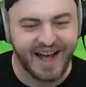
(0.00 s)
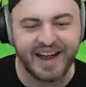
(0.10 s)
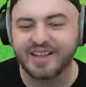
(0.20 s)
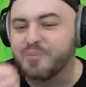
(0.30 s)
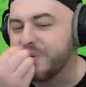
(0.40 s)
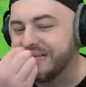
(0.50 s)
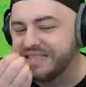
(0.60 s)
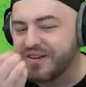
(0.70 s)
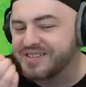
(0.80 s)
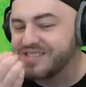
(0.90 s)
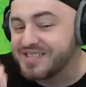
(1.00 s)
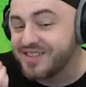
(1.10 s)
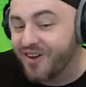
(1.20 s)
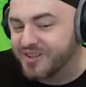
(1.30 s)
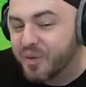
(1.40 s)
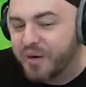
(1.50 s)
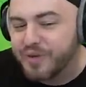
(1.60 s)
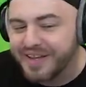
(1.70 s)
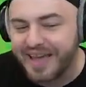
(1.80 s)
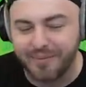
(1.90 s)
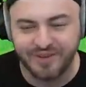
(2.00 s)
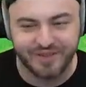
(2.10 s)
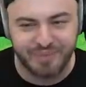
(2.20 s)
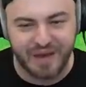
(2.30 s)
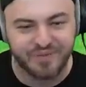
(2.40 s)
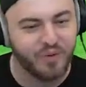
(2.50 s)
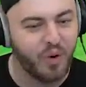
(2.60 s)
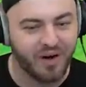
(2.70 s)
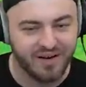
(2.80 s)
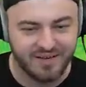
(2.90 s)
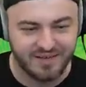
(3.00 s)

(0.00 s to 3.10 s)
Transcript: I got the piece de resistance. What I really came to this bank for.